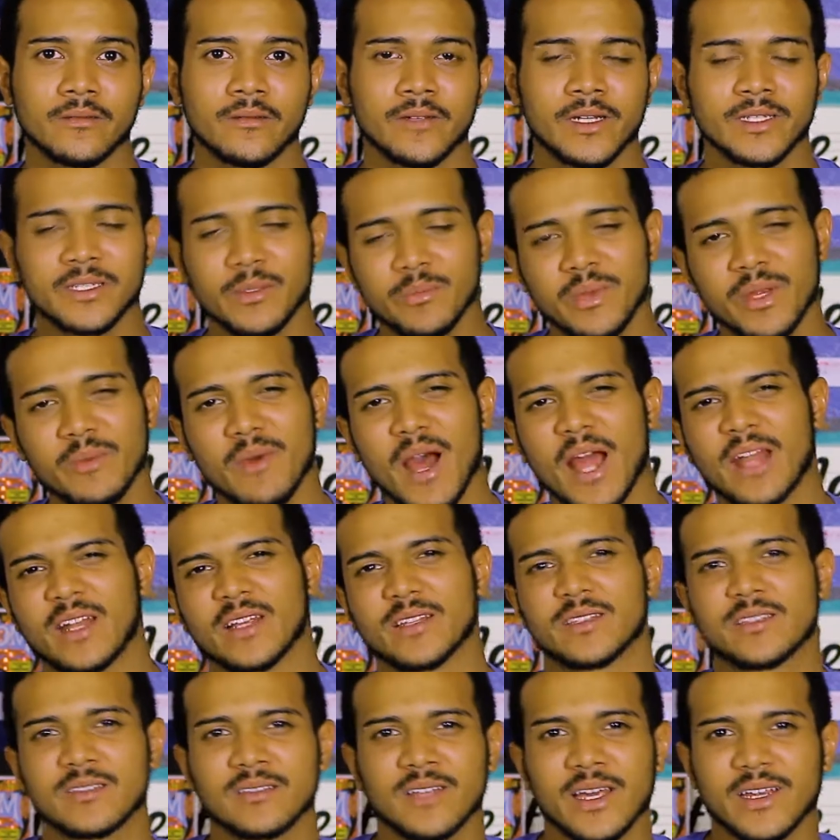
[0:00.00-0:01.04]
it's a B-.
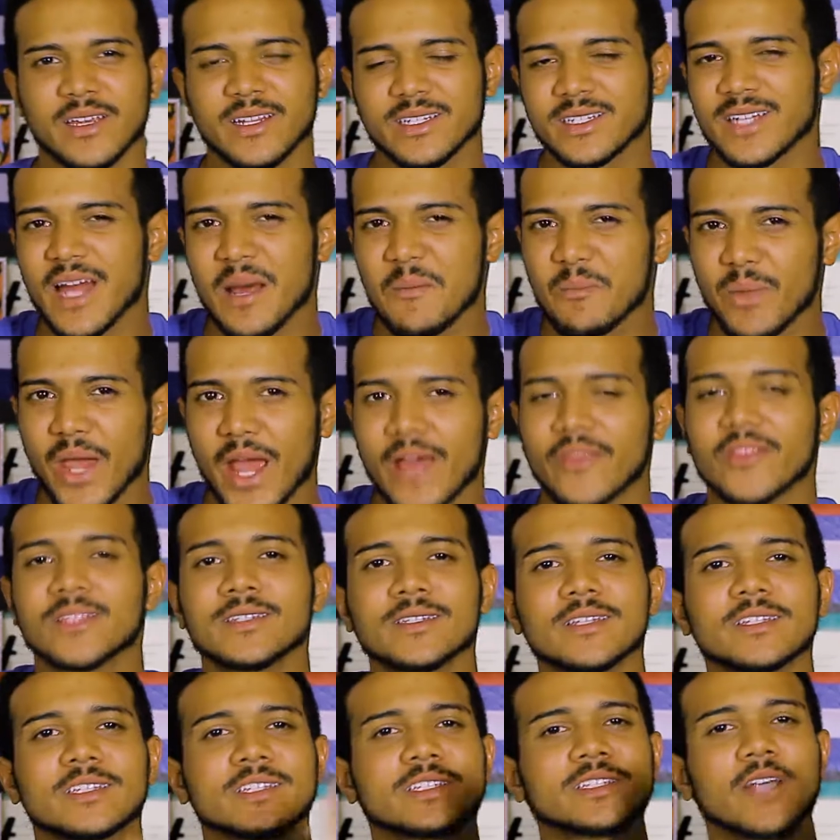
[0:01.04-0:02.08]
Like, it's not bad. This
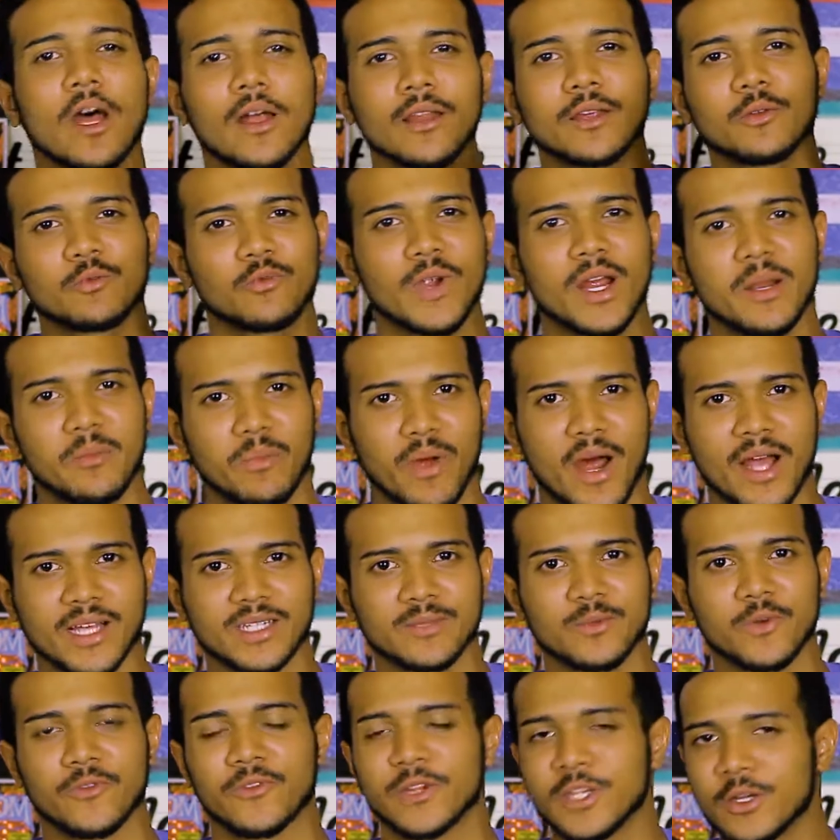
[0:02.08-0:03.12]
is a solid
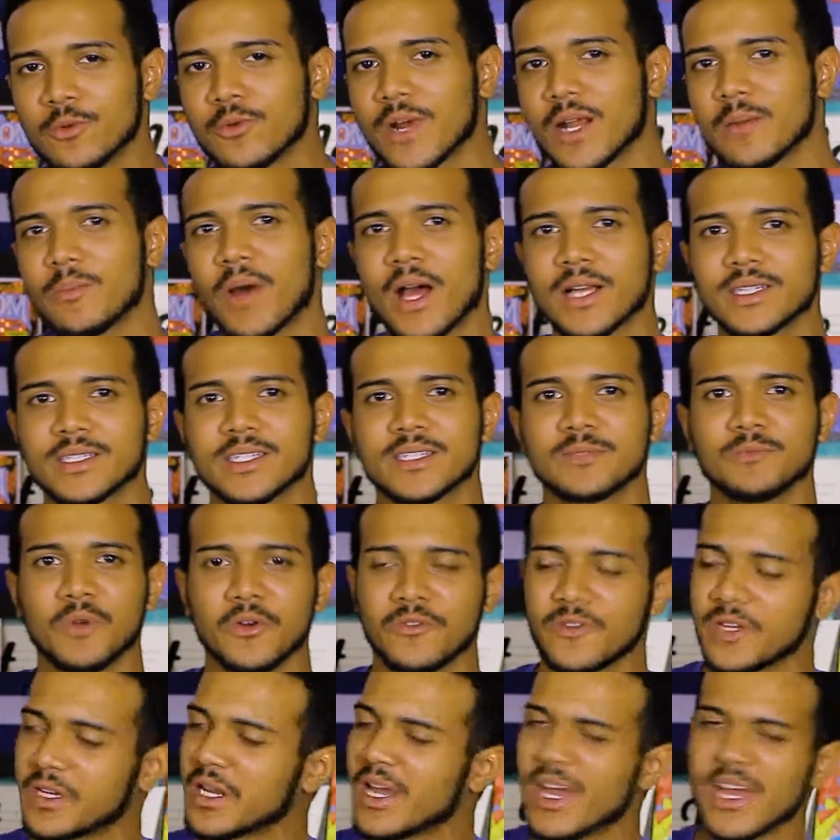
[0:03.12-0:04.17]
Redbox movie. You Redbox this
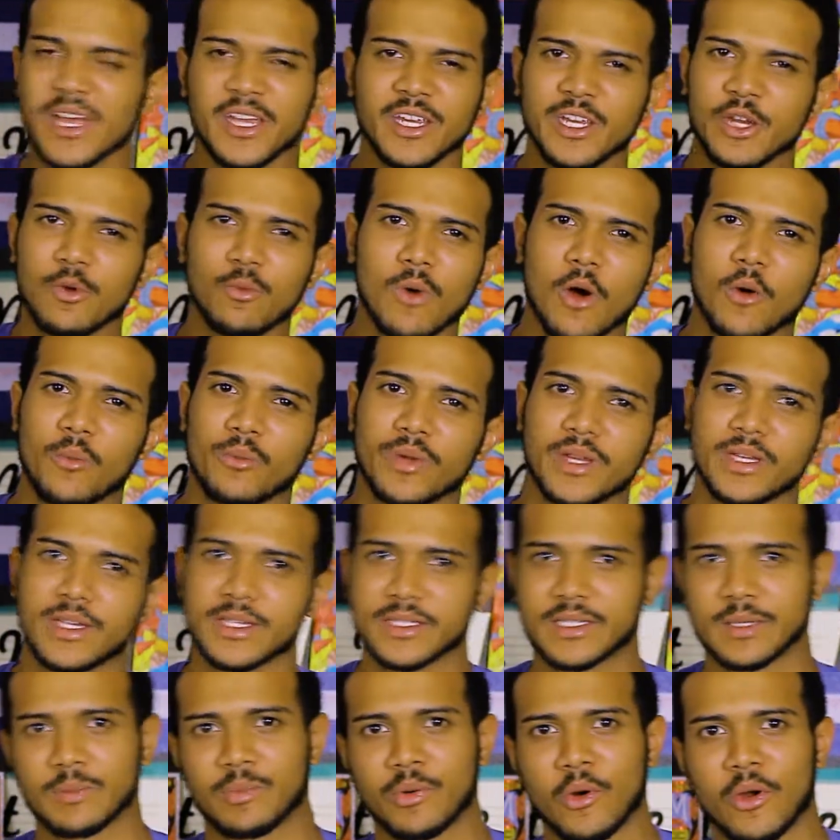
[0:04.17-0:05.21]
movie, you won't be
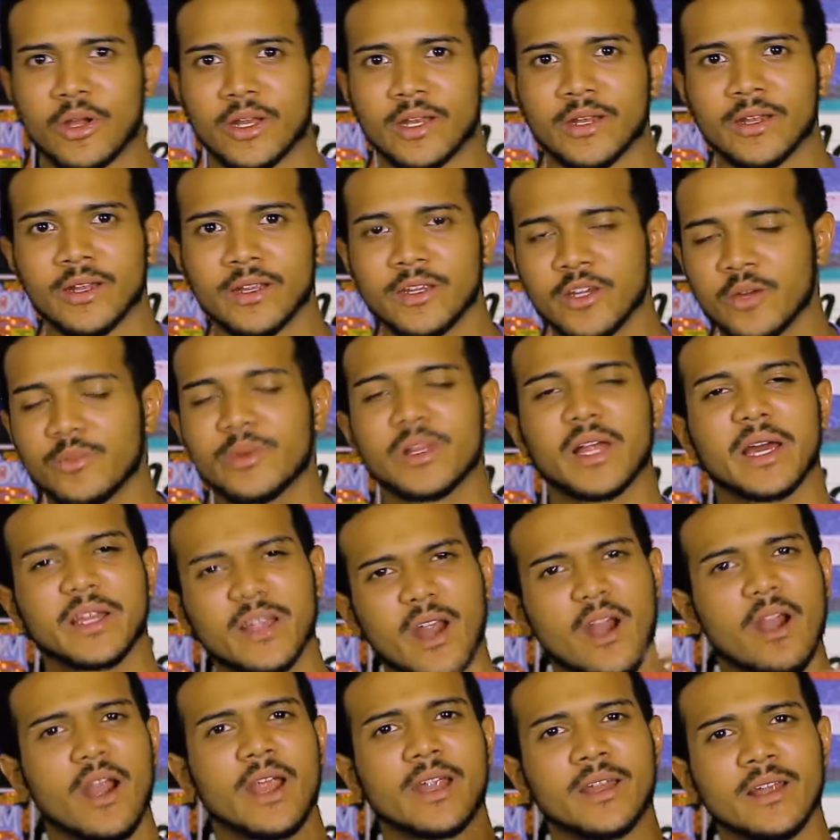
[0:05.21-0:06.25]
disappointed. You'll be like,
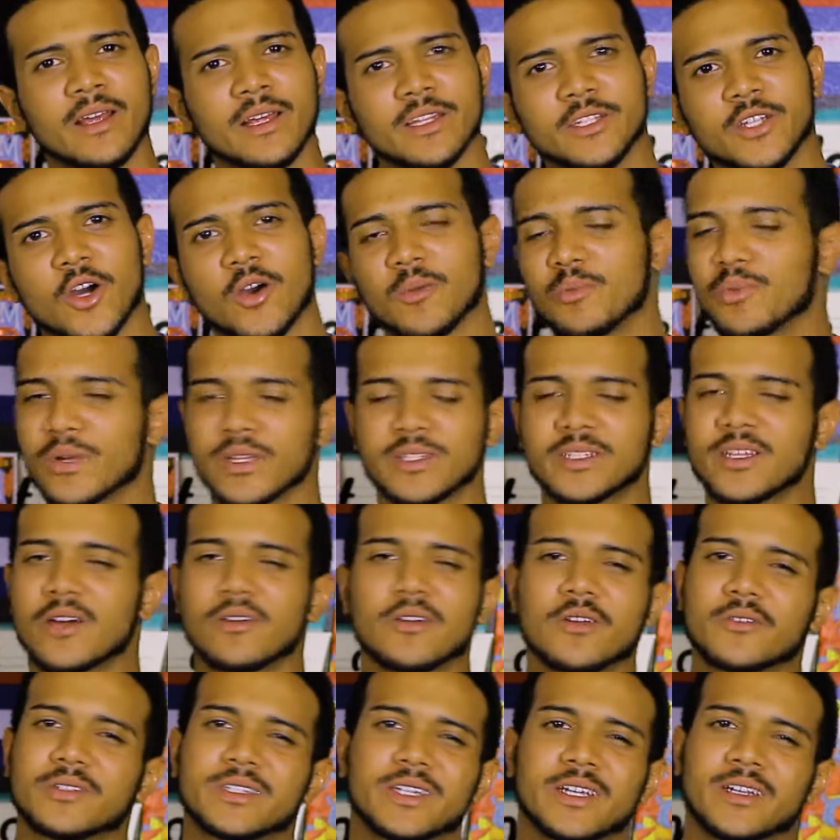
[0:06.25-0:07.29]
alright, dope, but
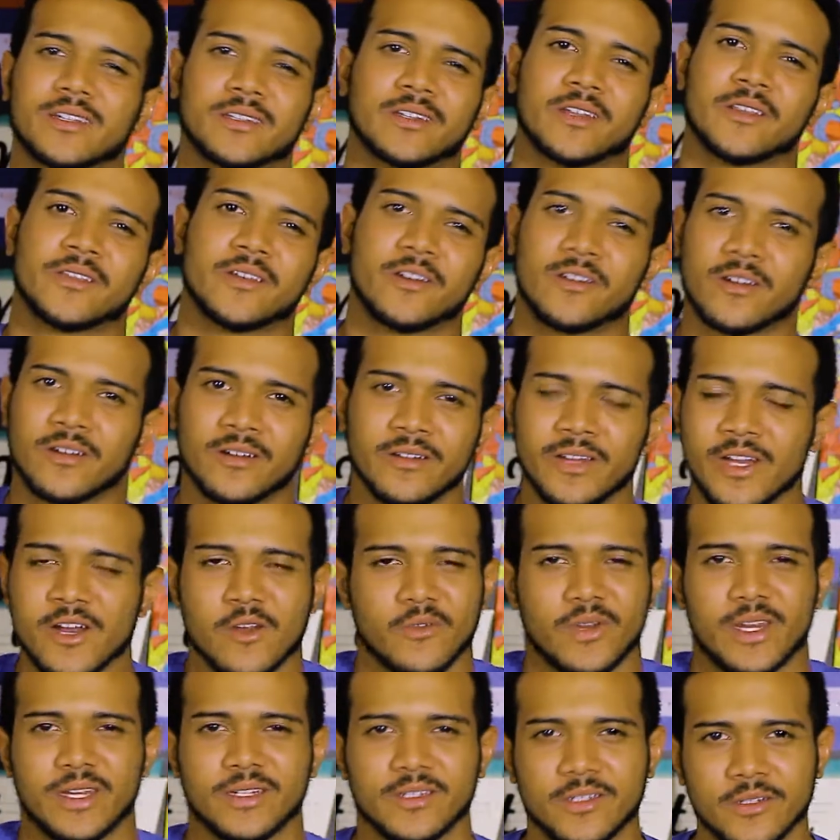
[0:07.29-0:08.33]
don't go see it in the theater. You
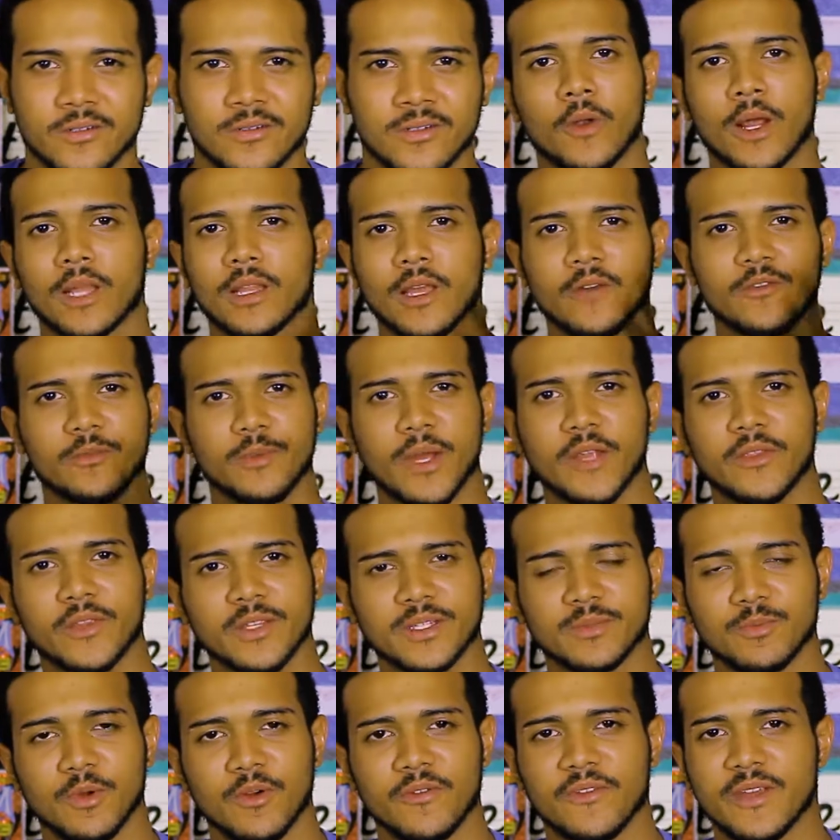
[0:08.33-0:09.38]
don't need to. What I love about
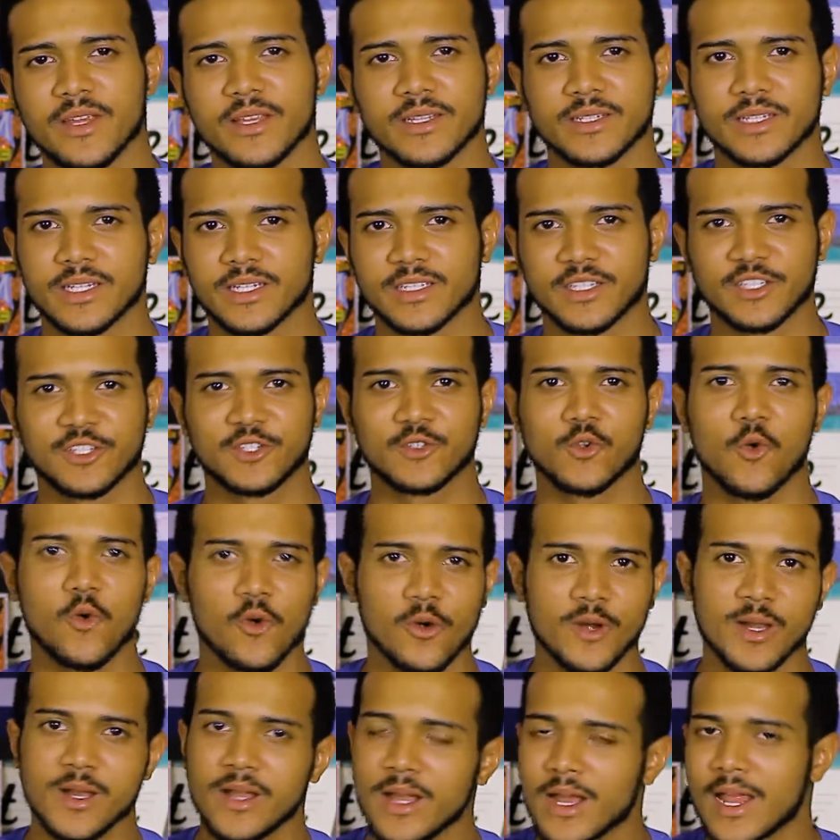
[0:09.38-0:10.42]
this movie is its
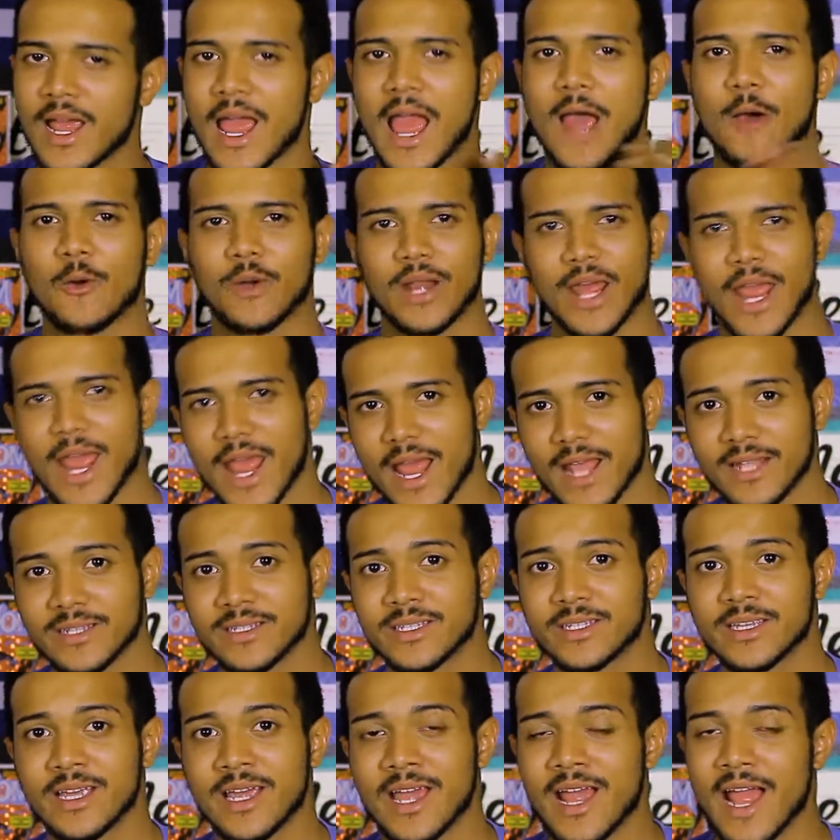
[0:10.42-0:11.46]
story, how it
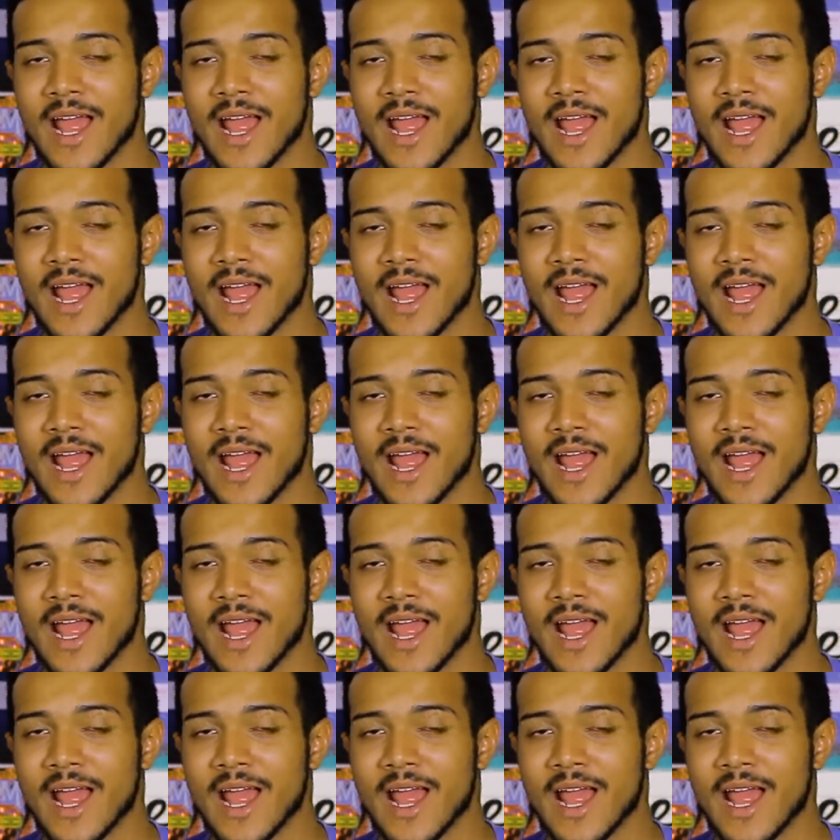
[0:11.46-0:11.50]
ends,